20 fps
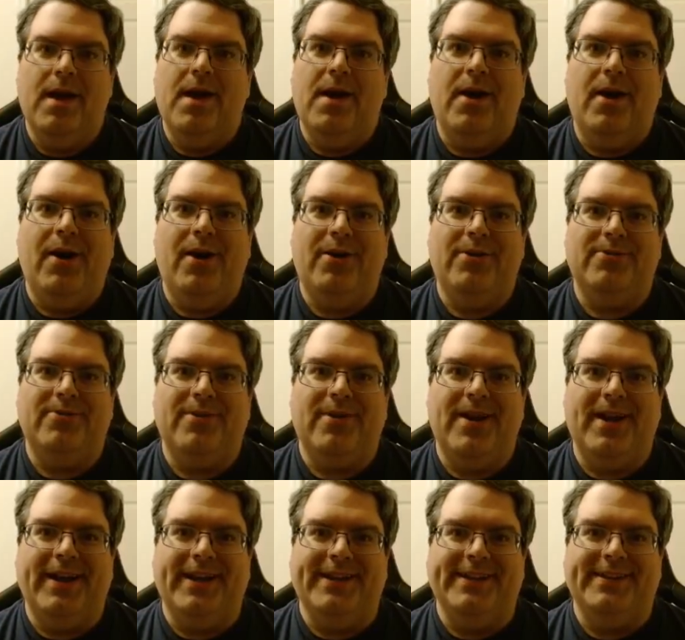All
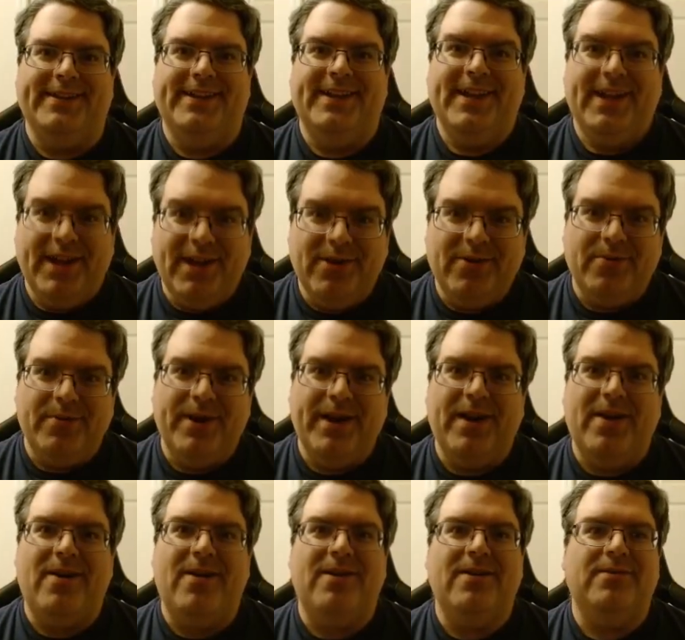right, here we
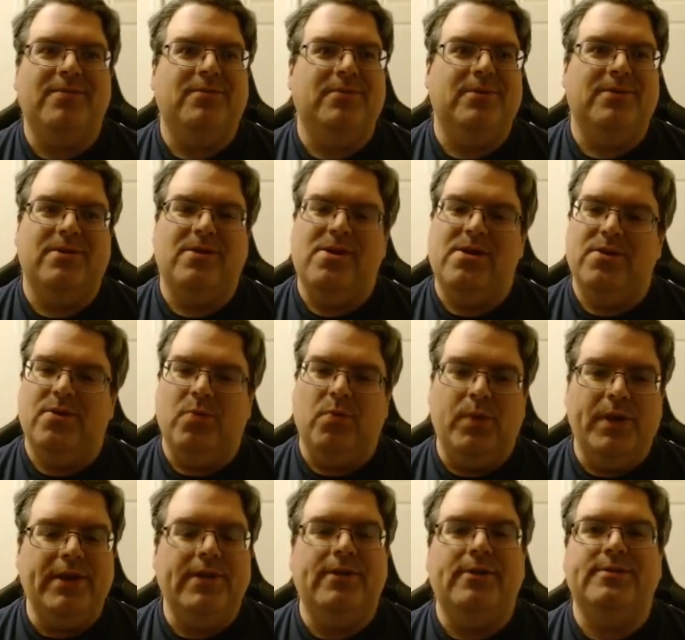are. We're on a
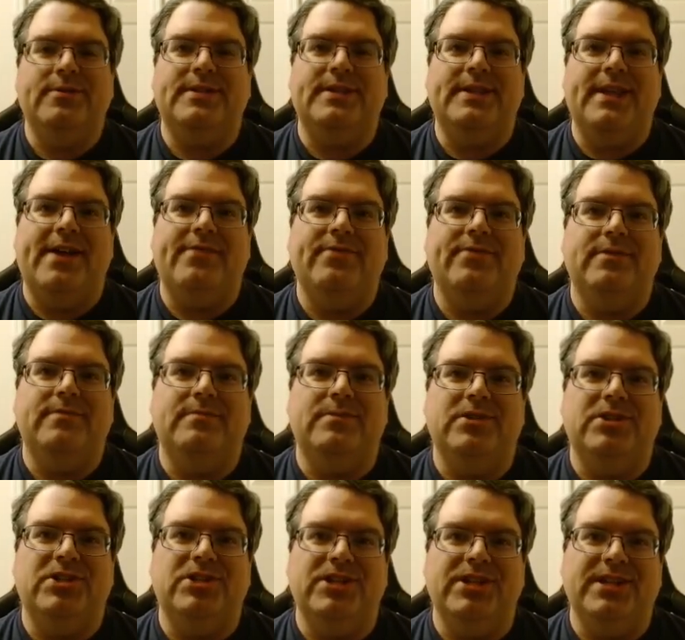Windows 11
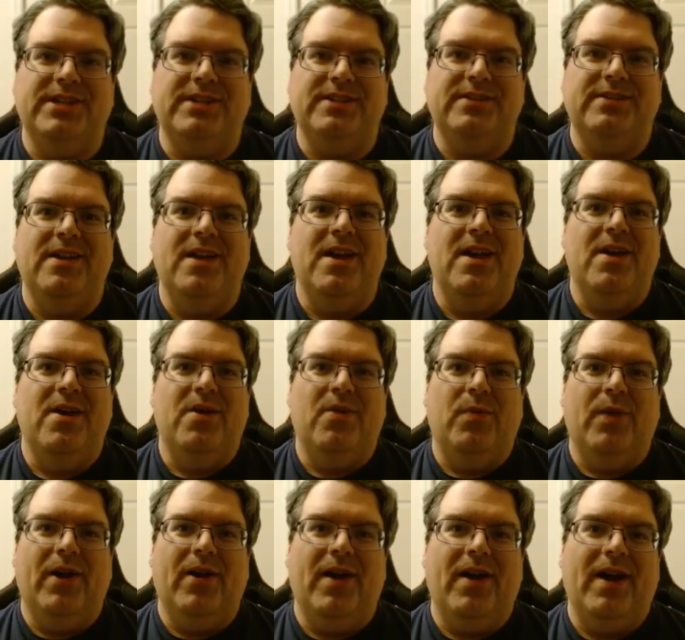machine
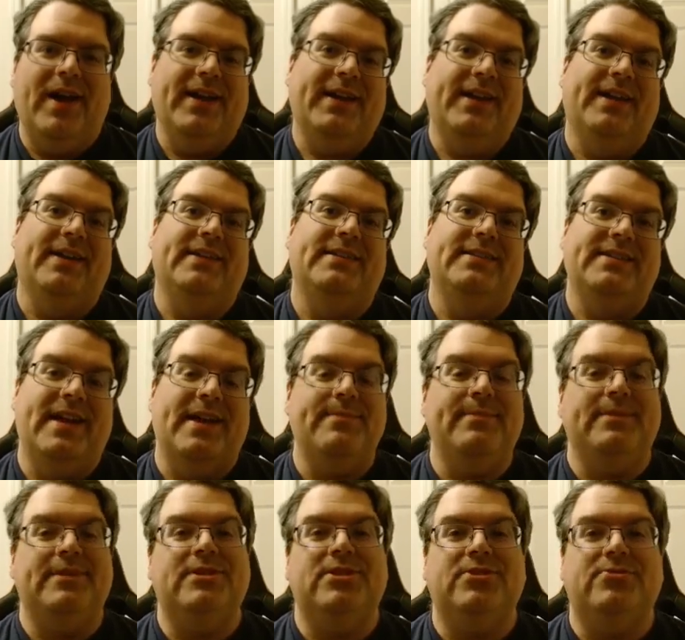where I can
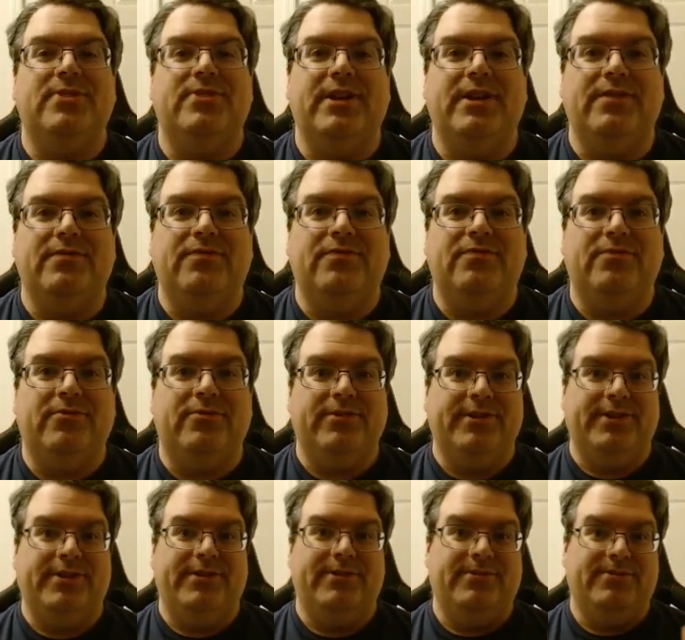demonstrate for
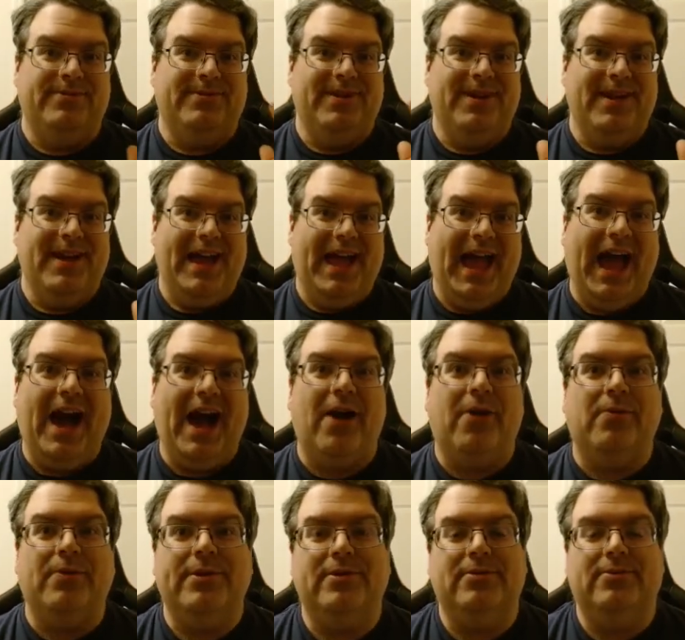you how
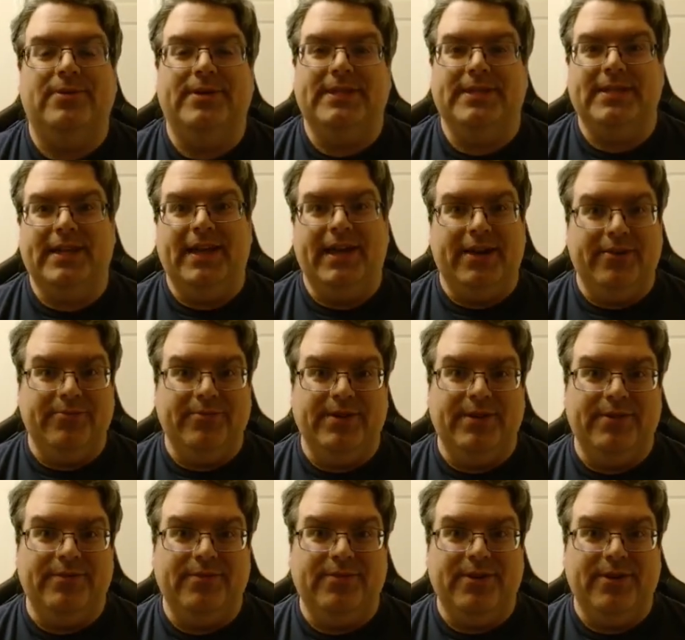we're going to get rid
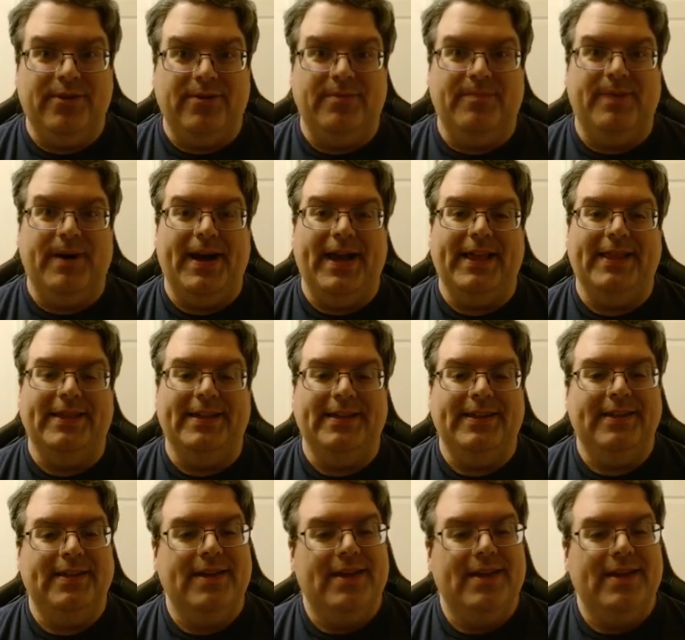of Copilot.